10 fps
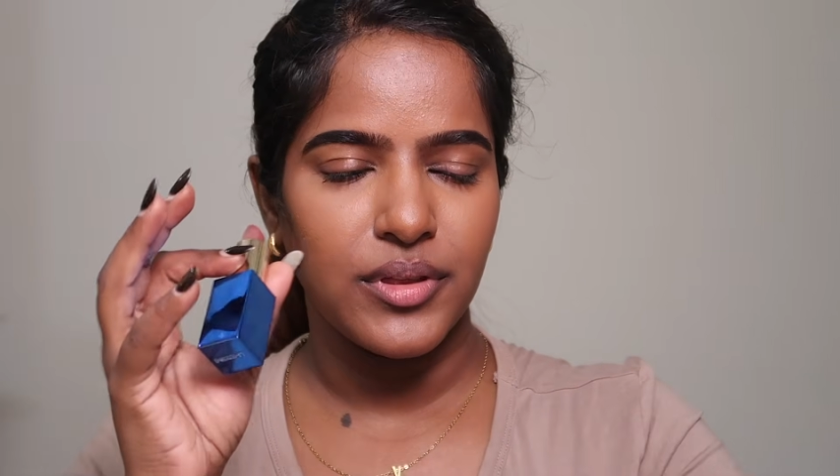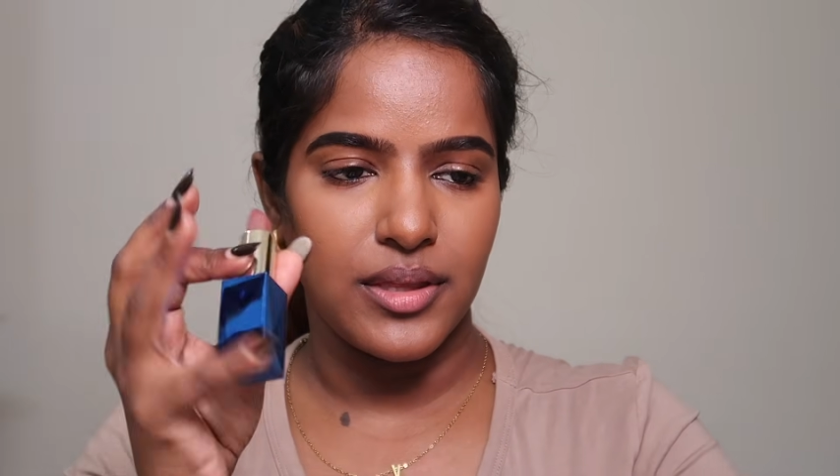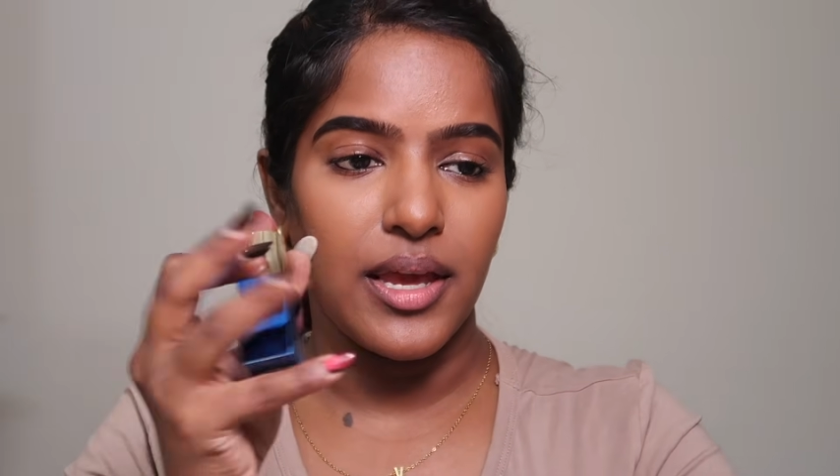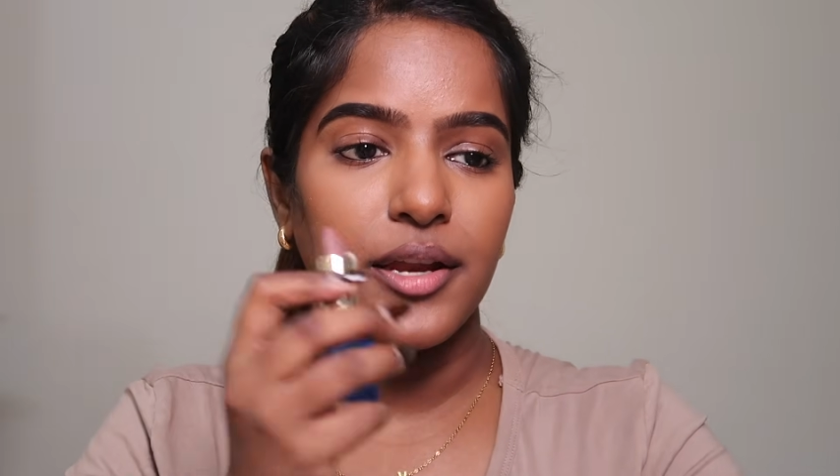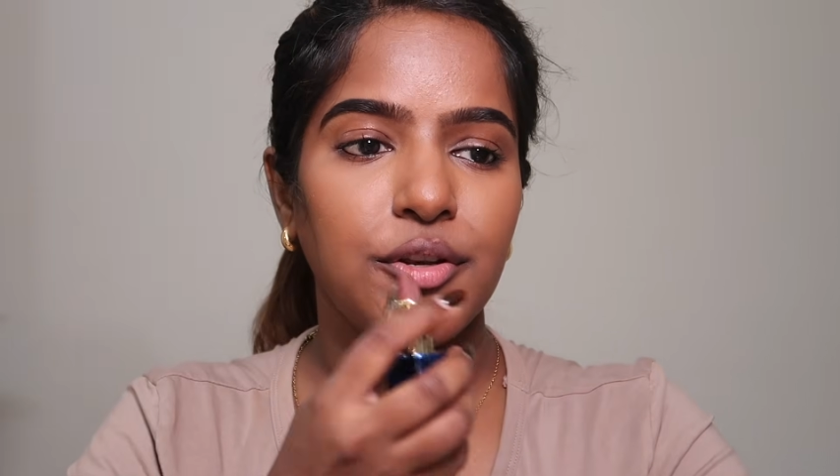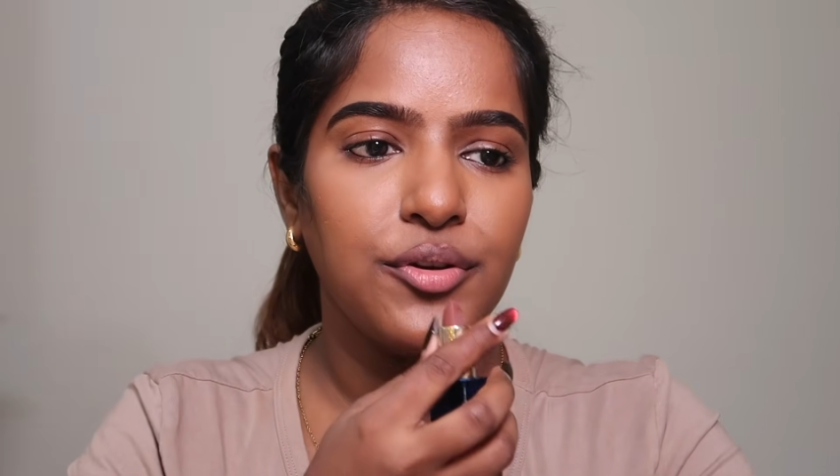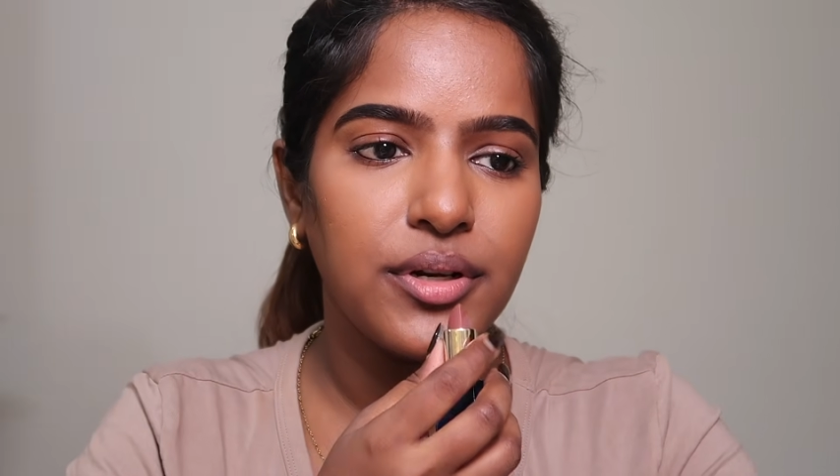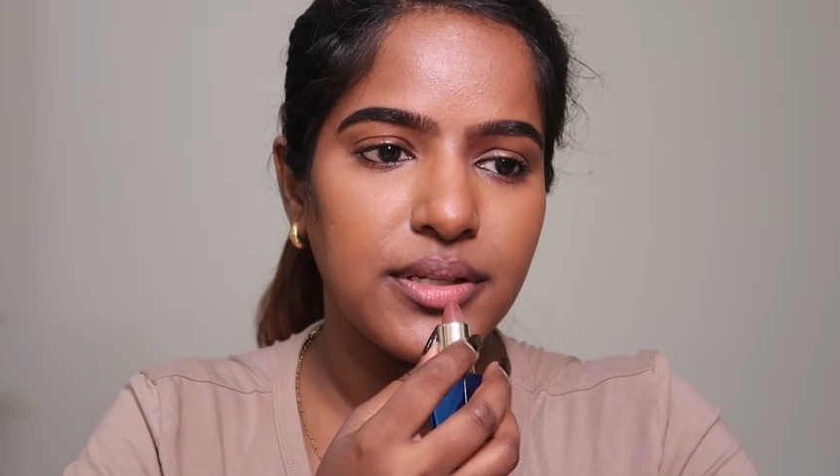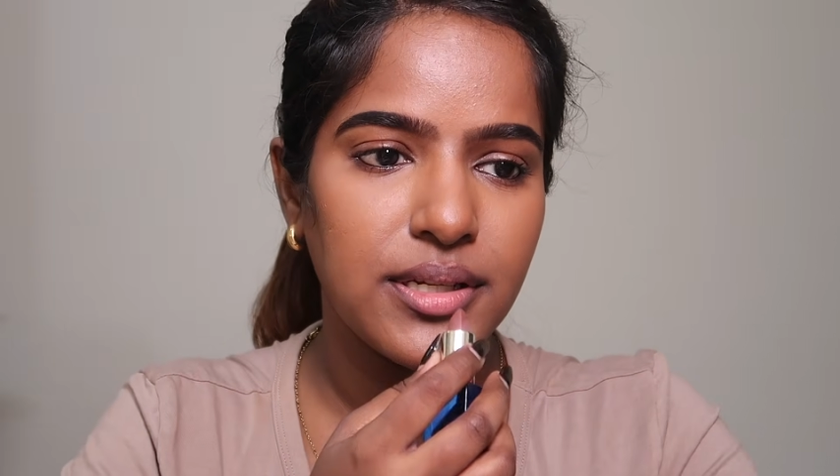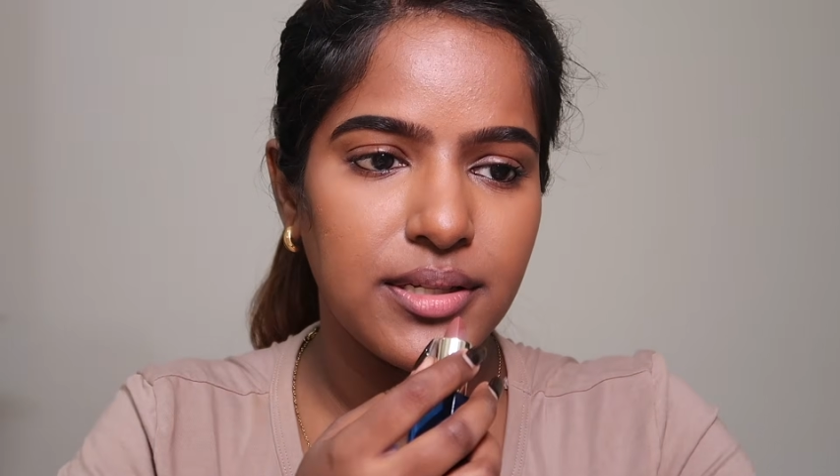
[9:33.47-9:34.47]
The
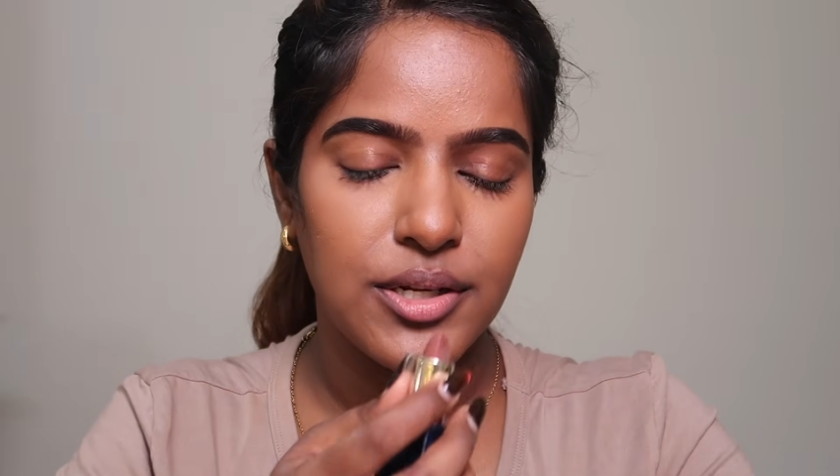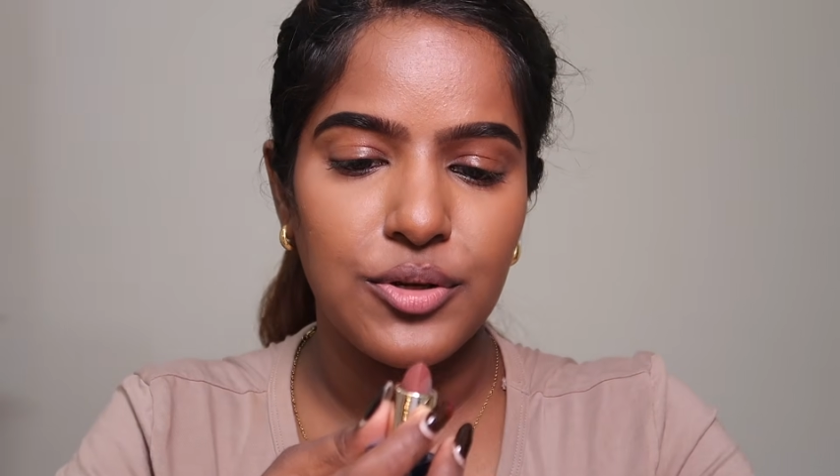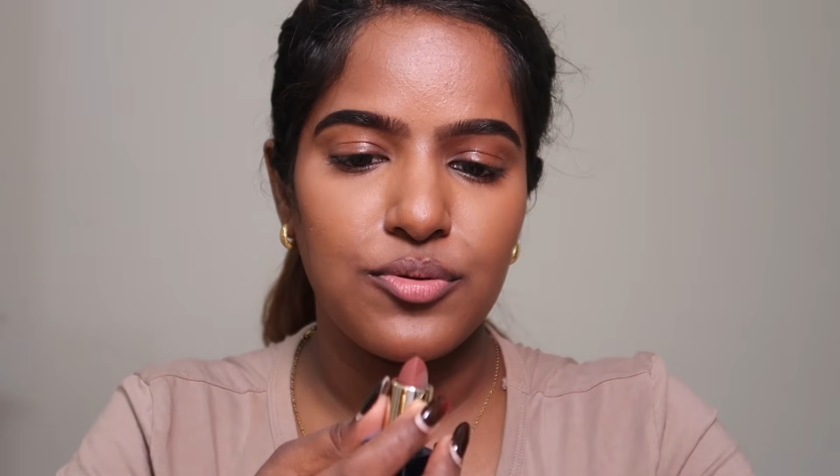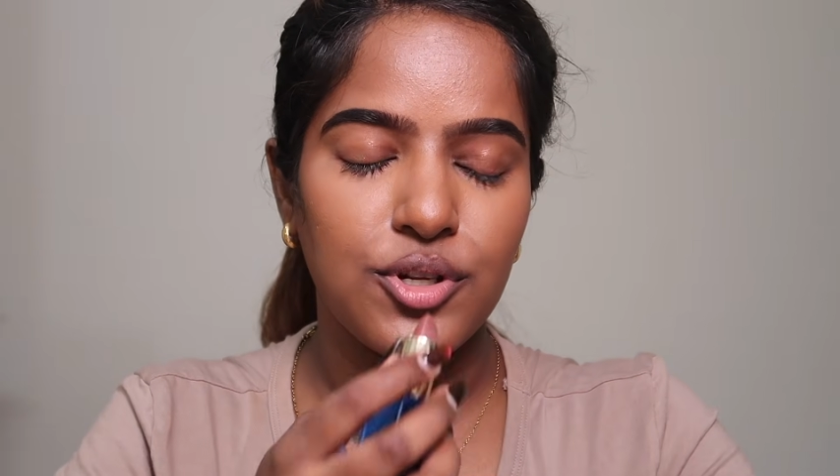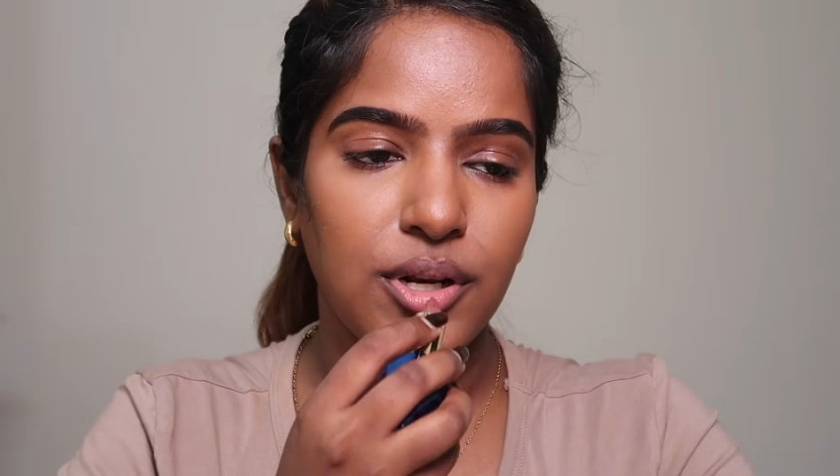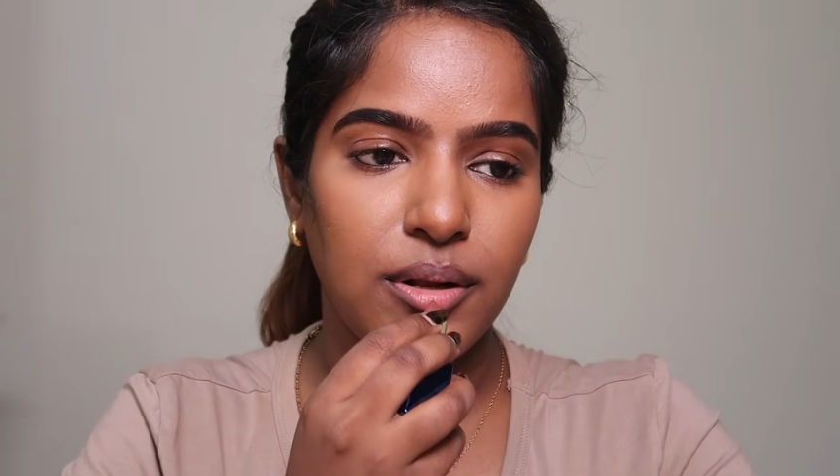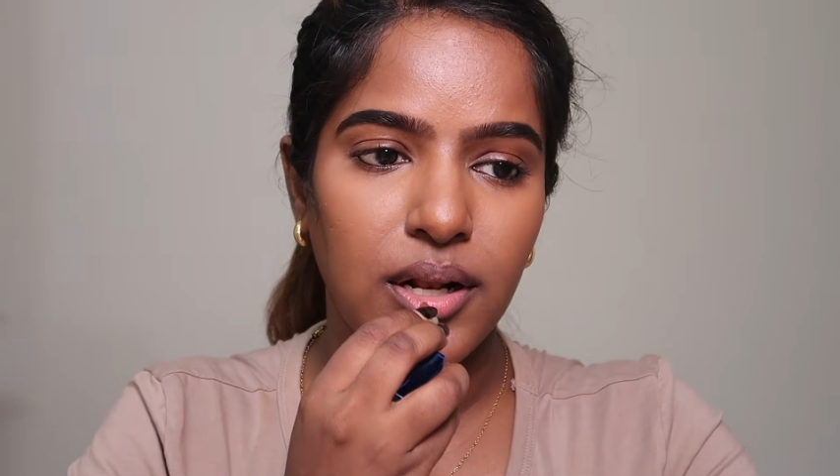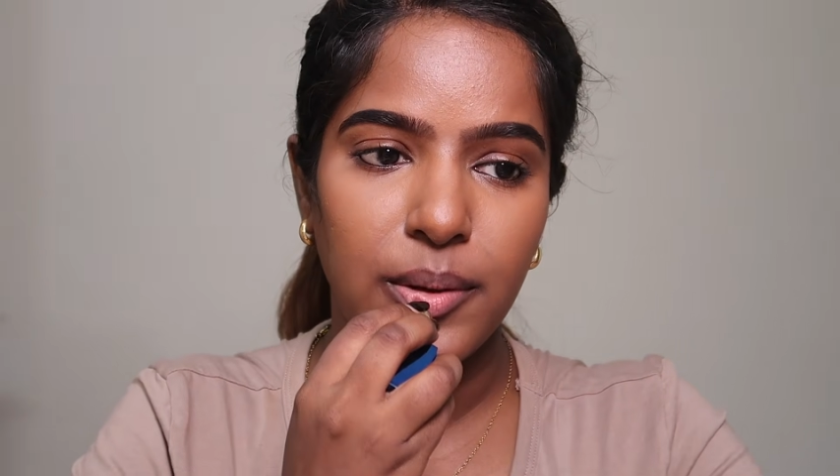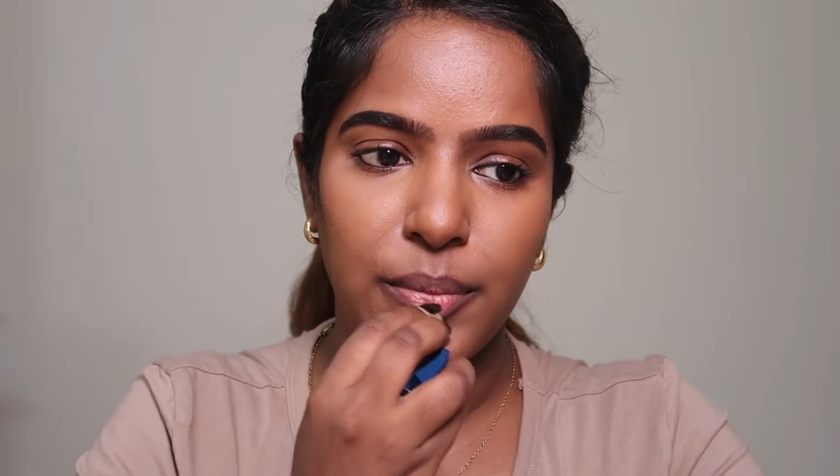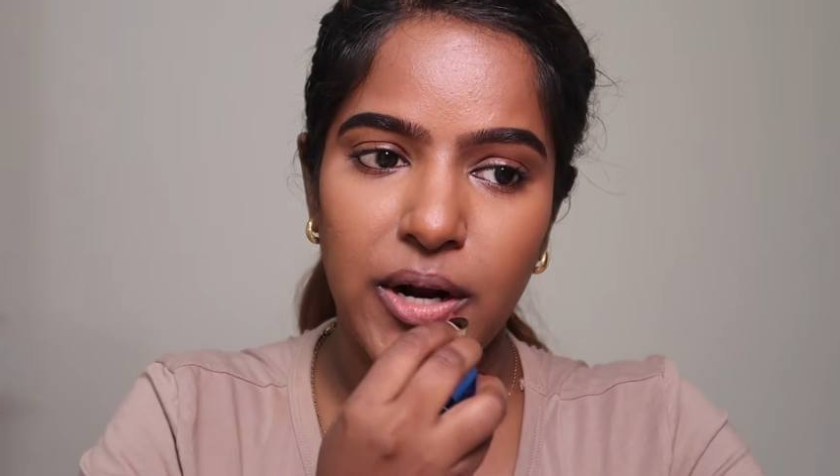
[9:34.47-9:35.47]
Endurance is a neutral
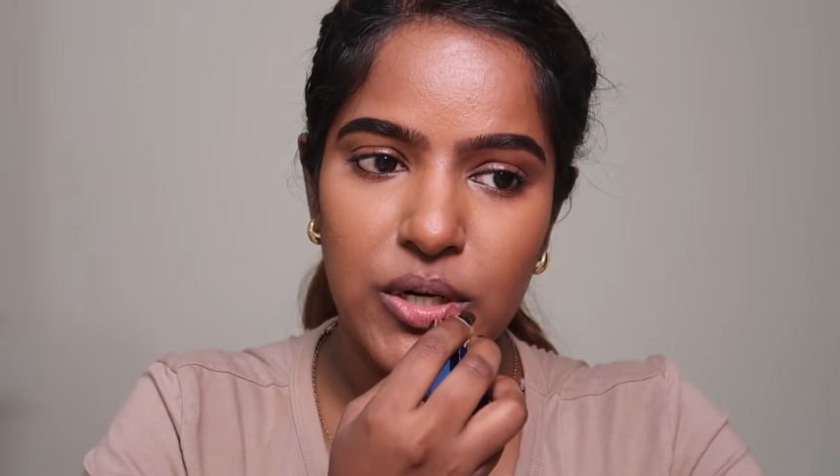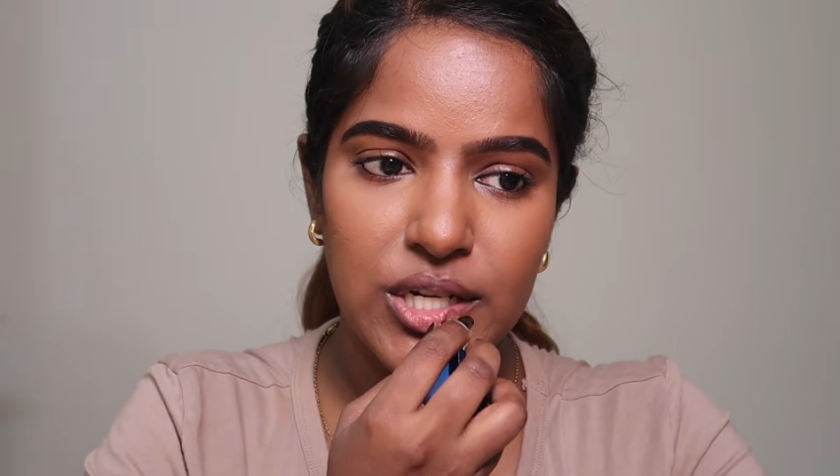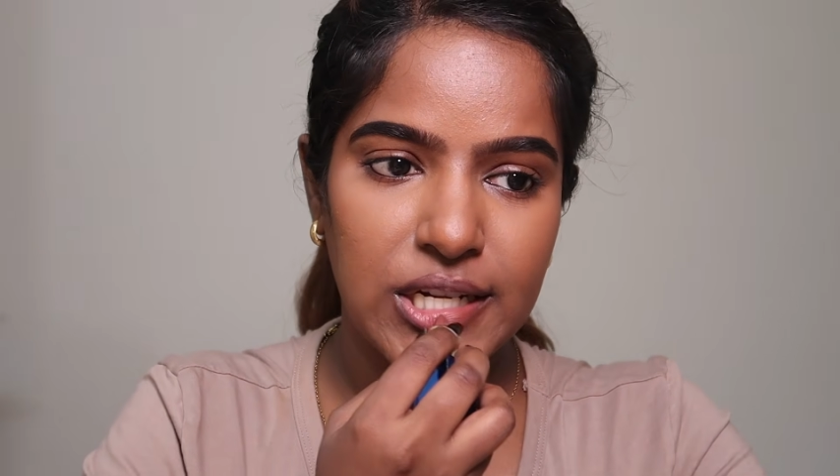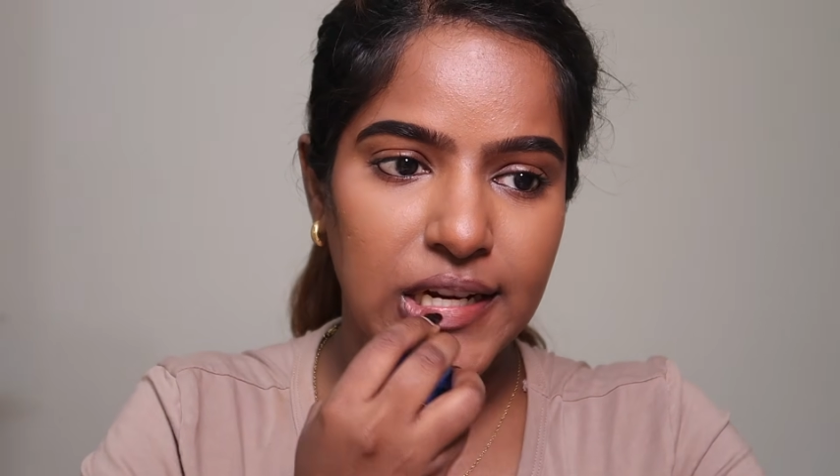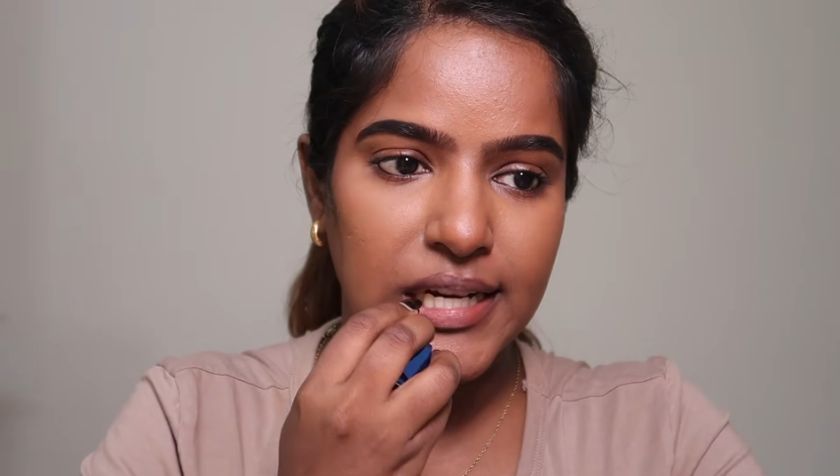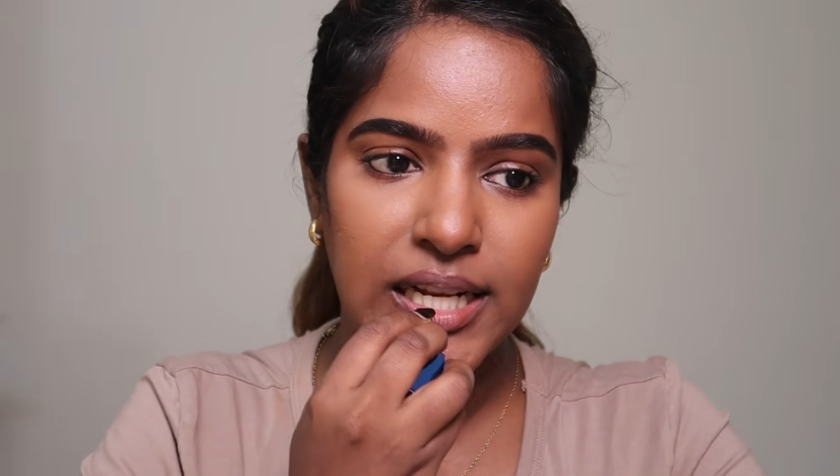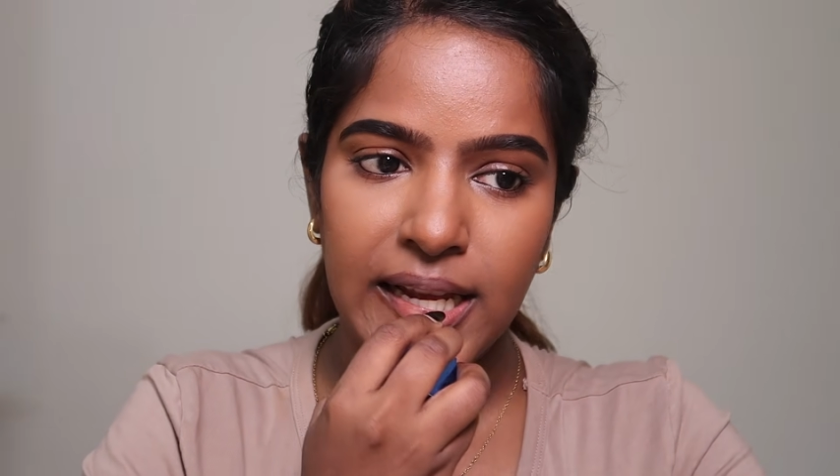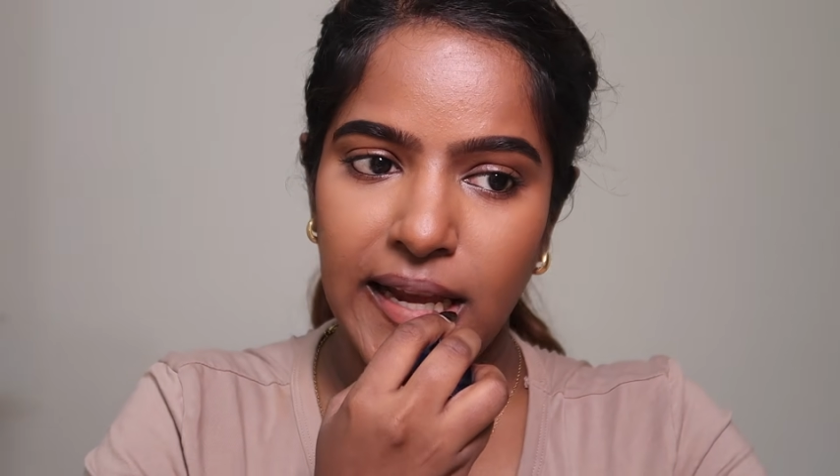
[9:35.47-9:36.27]
brown shade,